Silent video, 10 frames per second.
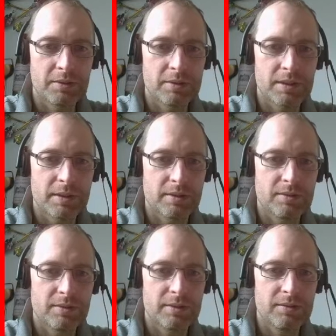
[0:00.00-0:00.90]
or something, or if
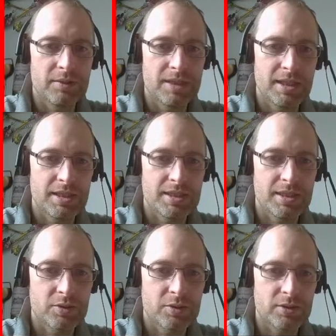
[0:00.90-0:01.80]
there really is
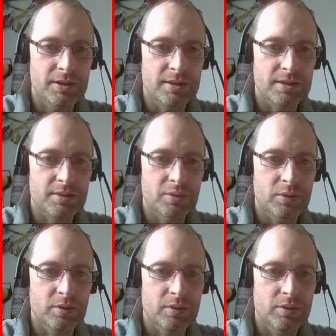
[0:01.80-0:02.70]
no joystick support.